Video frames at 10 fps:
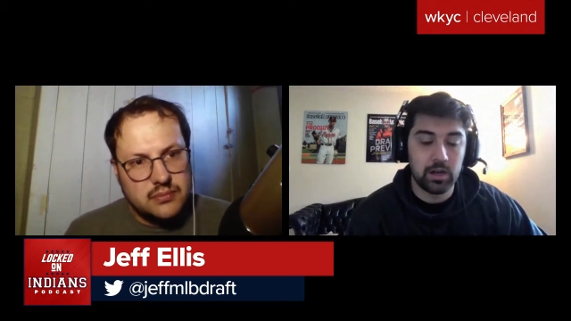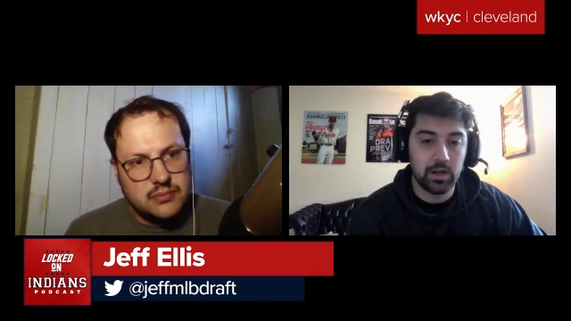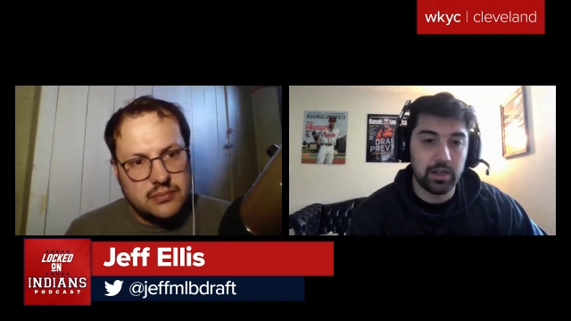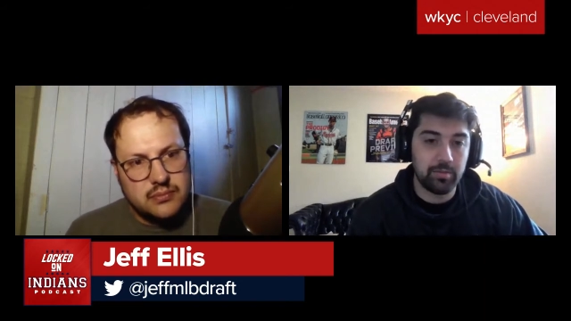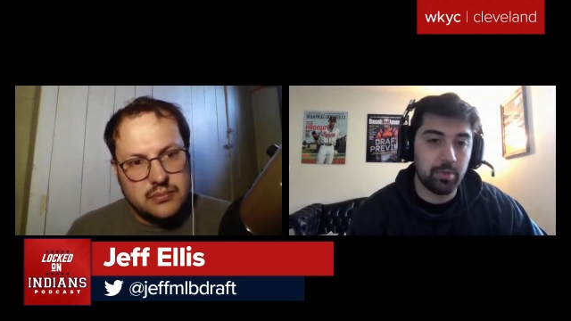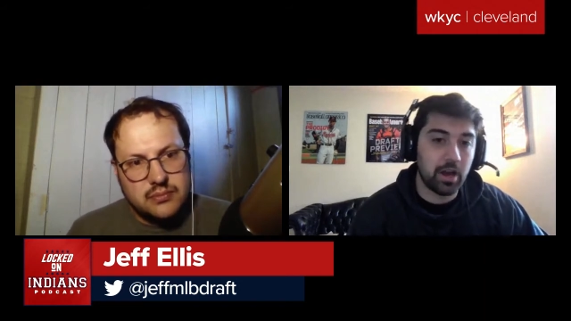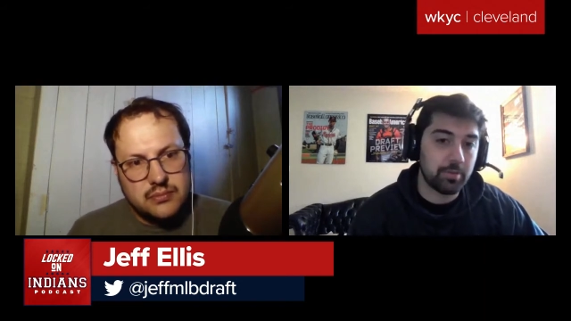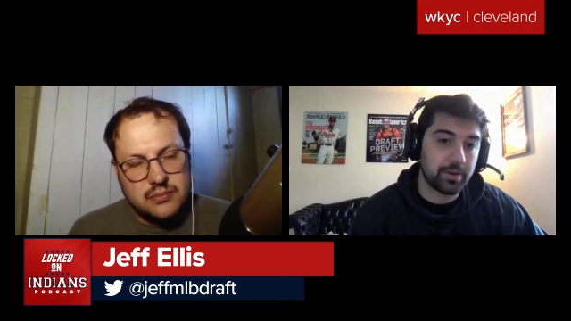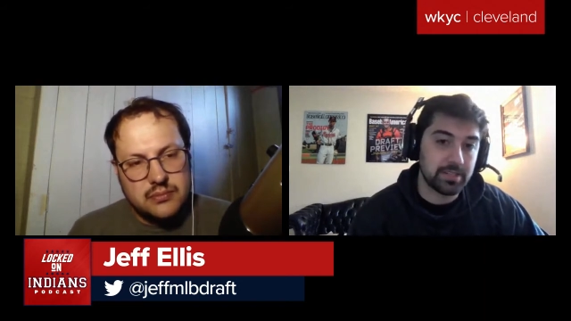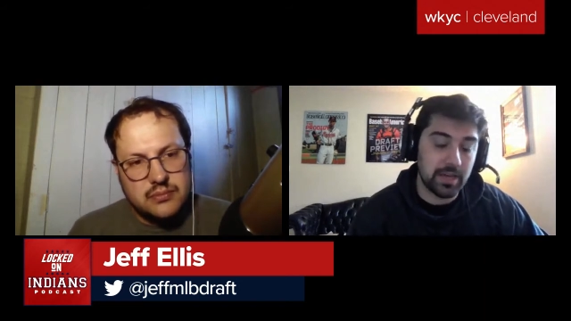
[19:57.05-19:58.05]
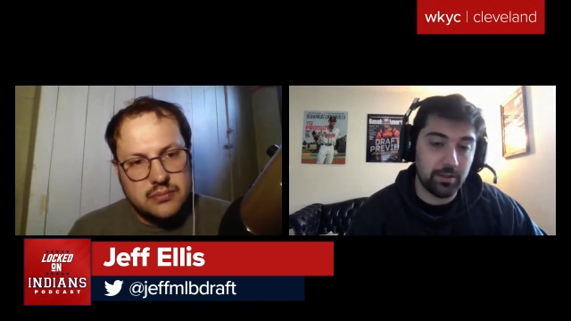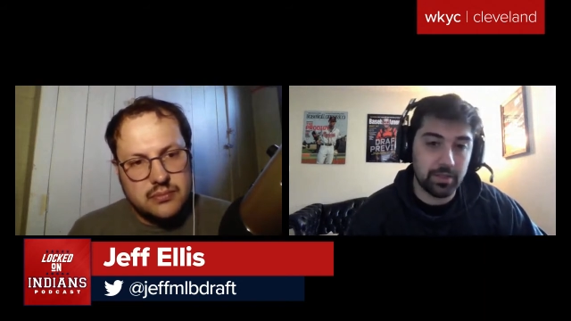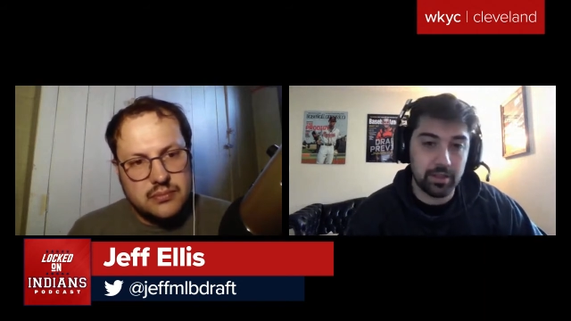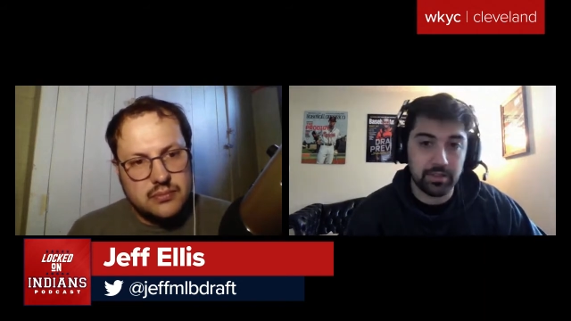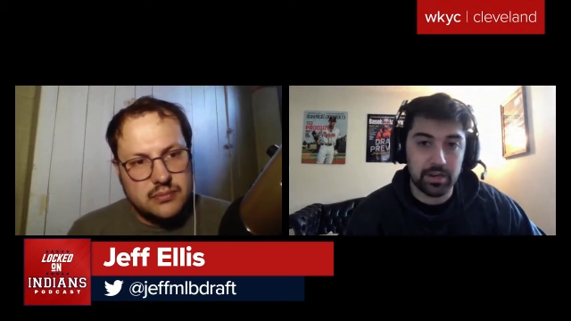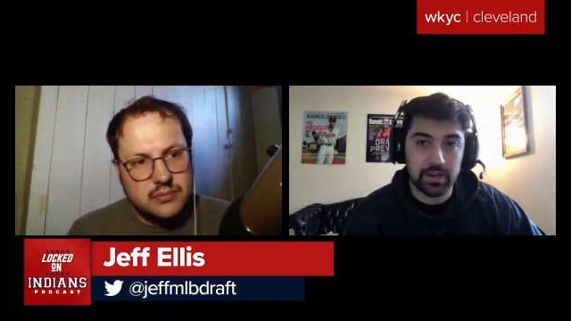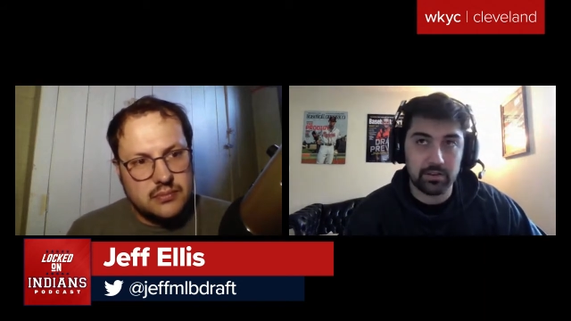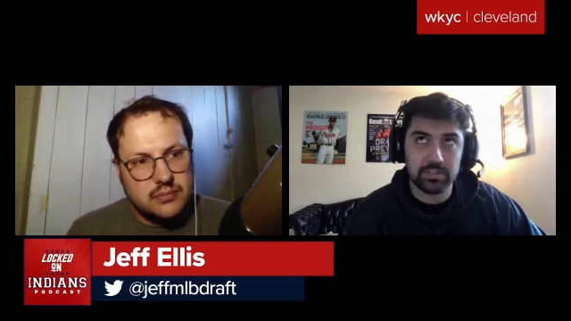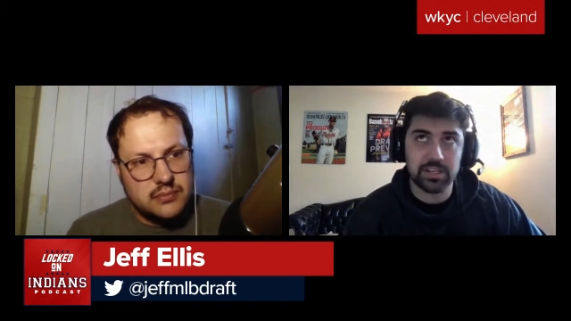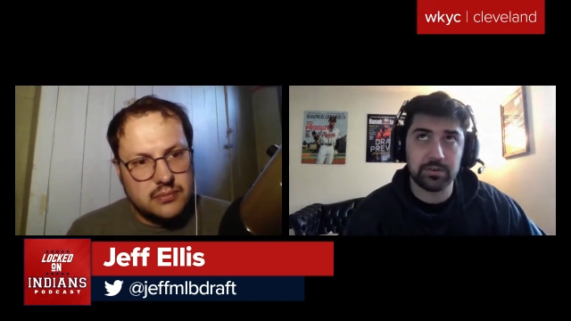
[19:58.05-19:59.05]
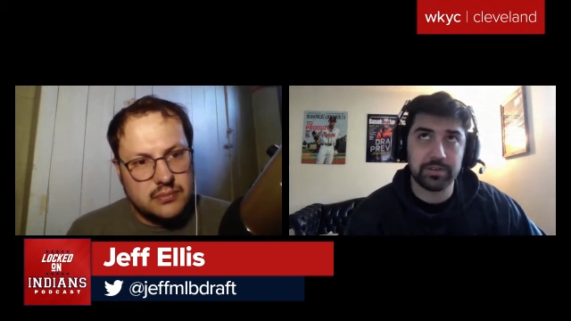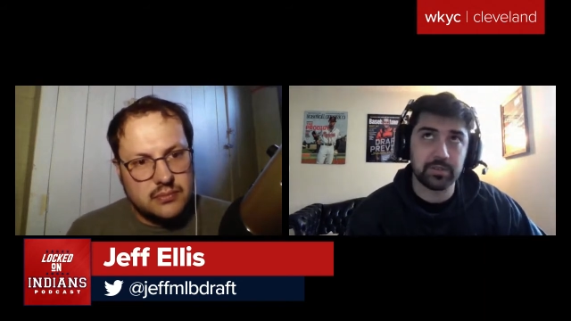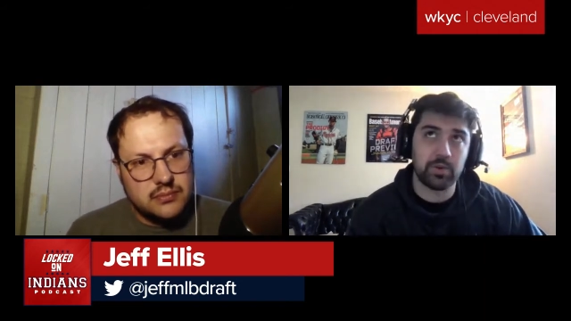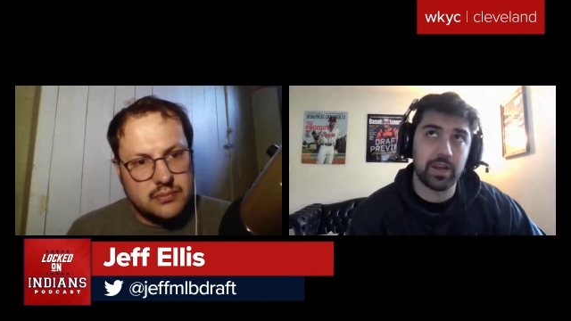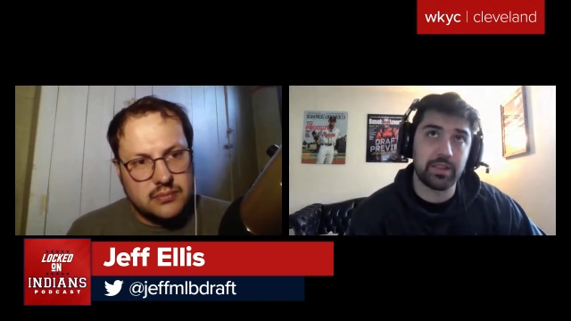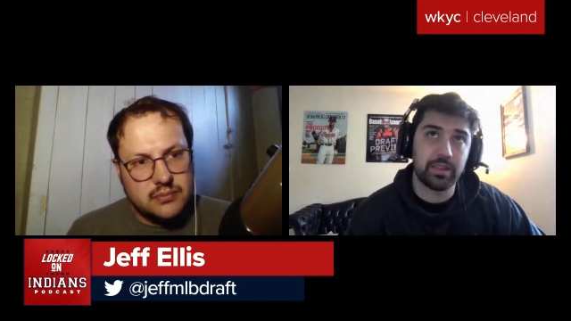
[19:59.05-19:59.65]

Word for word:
Speaker 1: uh, and Bachman is healthy, then I don't see any reason why